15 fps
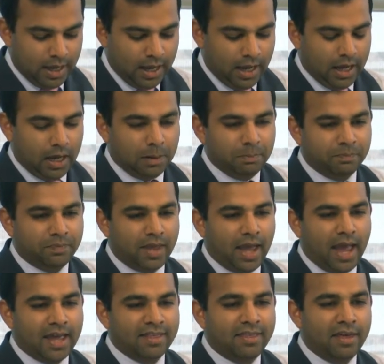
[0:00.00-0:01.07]

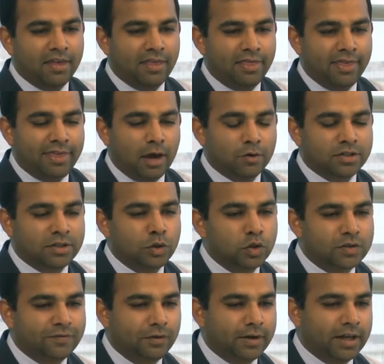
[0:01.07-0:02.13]
and that was
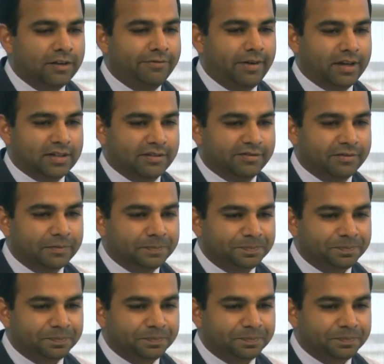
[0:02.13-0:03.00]
useful and effective.